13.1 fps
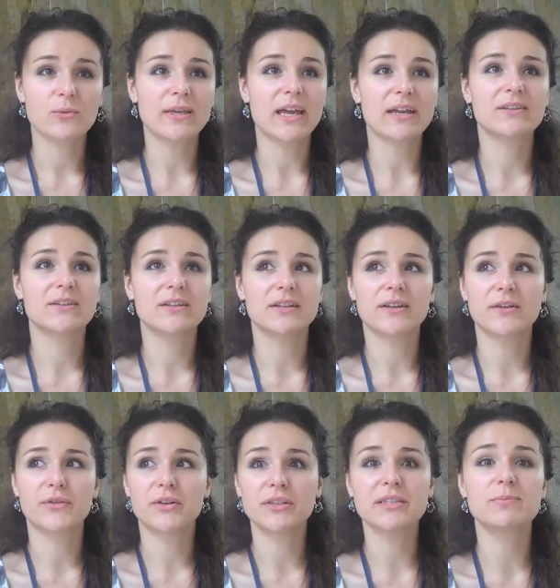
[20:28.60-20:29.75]
we had
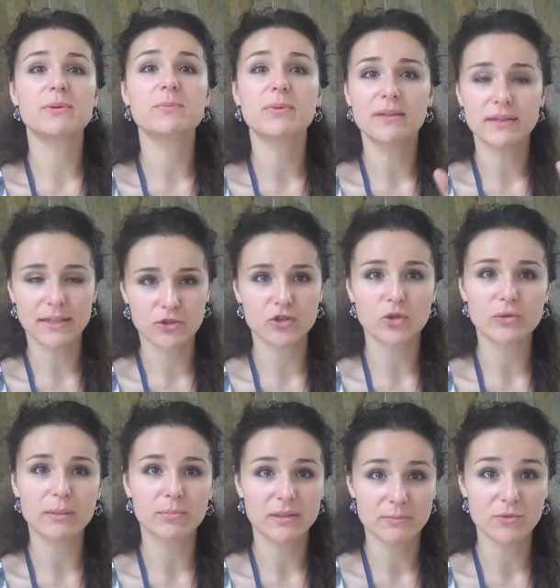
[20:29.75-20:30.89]
uh, thirty people that
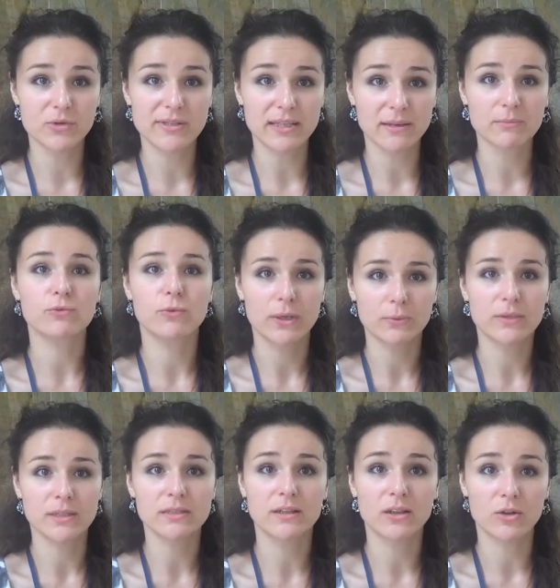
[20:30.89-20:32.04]
showed up at the museum when
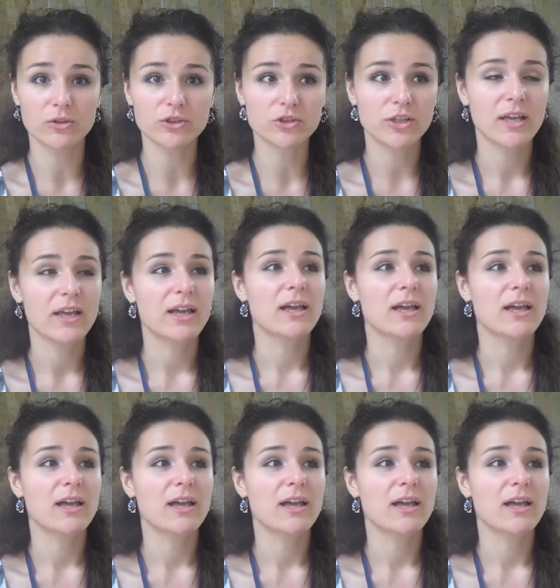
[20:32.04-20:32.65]
we did the launch.